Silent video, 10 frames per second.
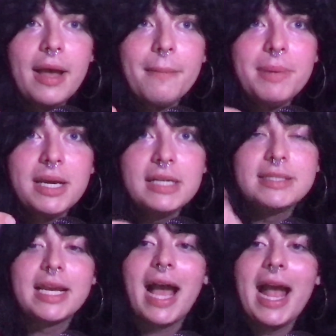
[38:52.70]
Because
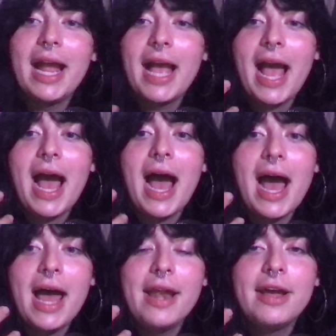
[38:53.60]
like I
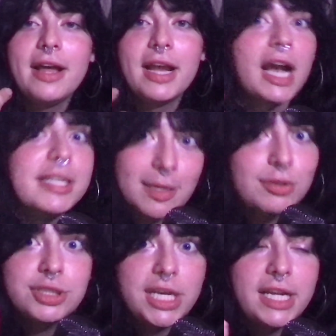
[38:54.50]
had like a
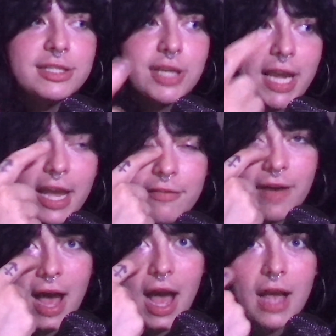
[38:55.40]
double chin. So like if
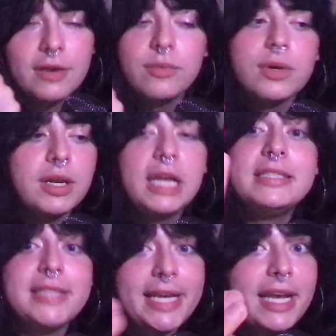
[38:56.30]

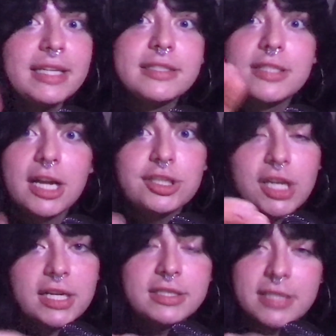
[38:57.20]
singing is such
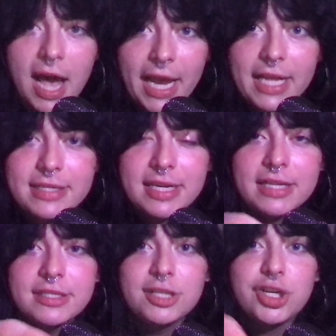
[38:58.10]
a science
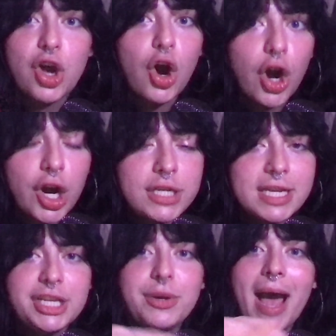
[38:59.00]
and such an art
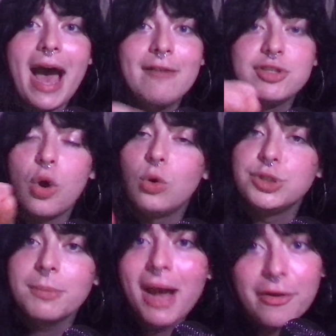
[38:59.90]
and you have to hold
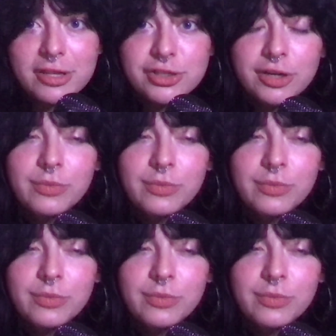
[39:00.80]
your mouth a certain